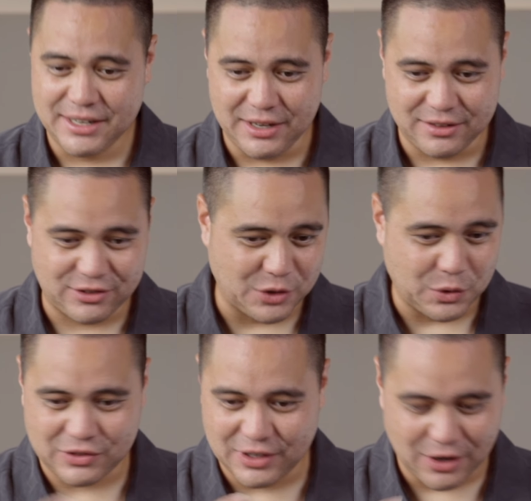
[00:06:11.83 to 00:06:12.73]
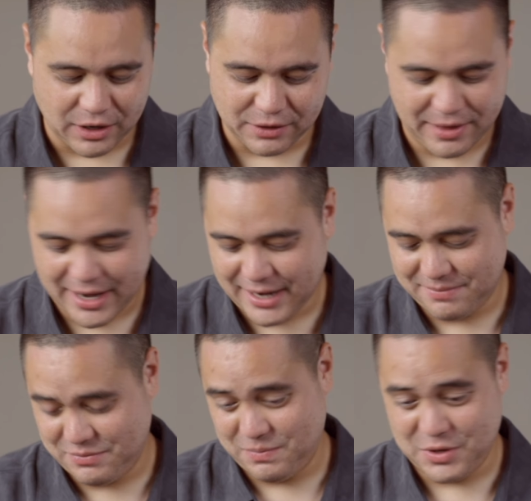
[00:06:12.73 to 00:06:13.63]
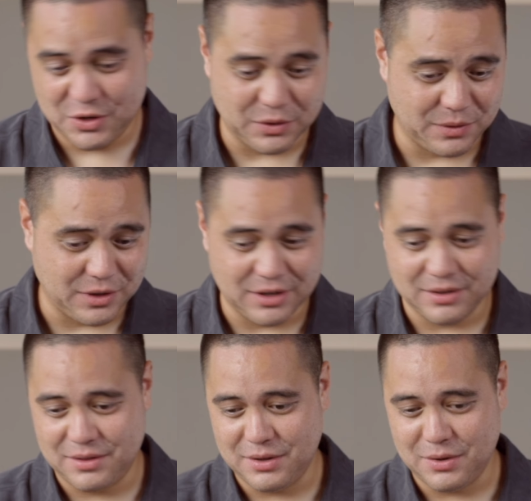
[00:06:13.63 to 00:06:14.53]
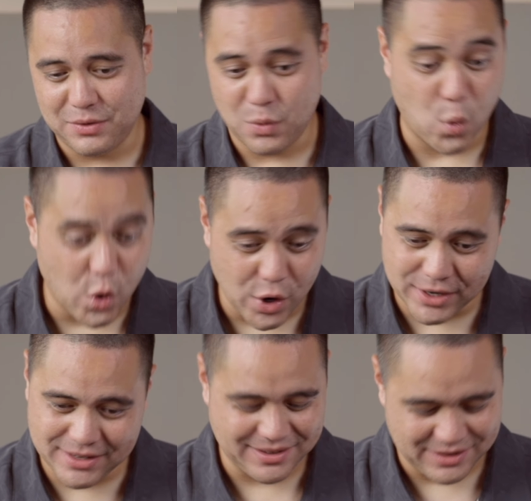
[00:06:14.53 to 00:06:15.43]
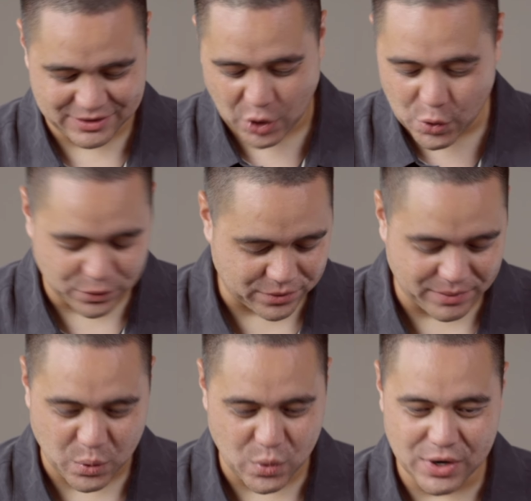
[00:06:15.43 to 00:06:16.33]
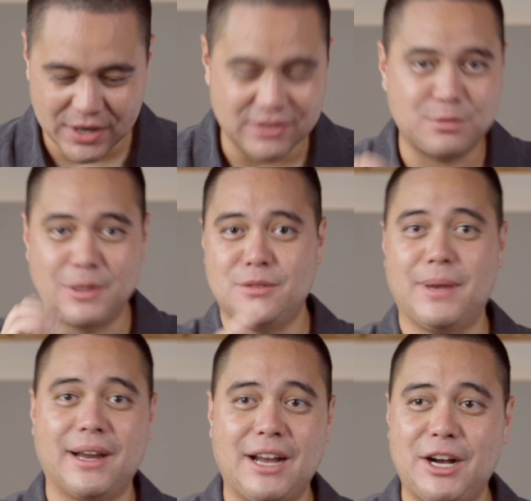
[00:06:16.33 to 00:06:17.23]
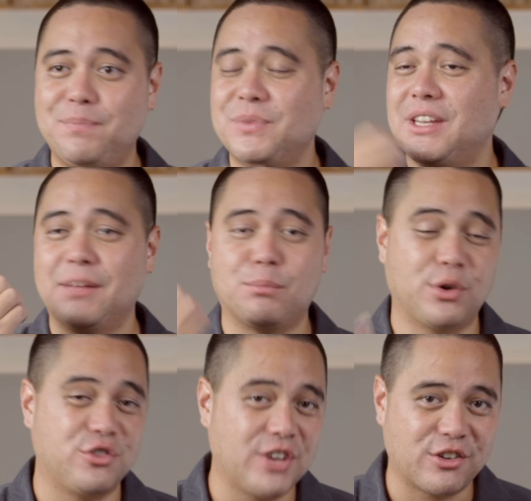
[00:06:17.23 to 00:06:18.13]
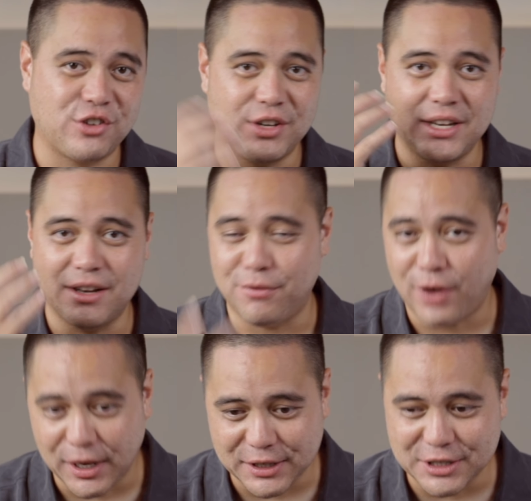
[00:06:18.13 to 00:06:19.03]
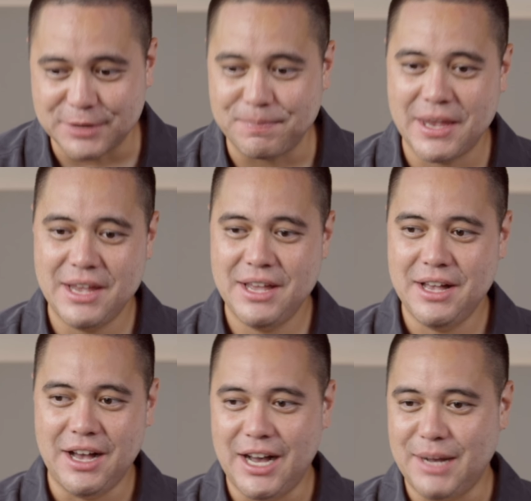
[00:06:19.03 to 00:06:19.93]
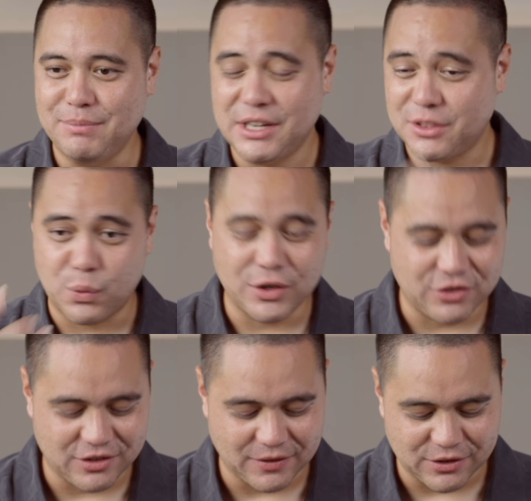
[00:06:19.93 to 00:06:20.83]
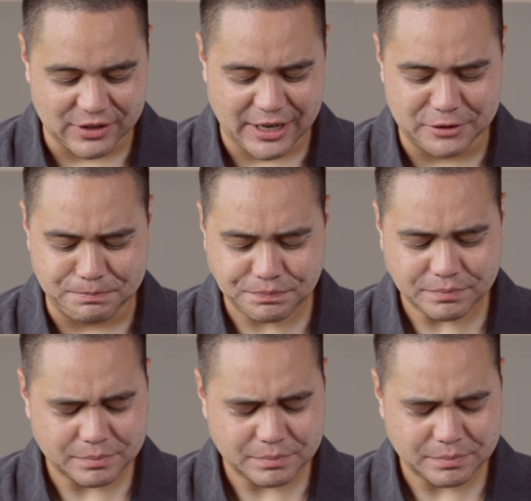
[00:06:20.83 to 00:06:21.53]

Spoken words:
It soaks in all of that, you know, the wood, the tone from the wood, spits it back out, get projection, you get volume, you get the richness of the sound.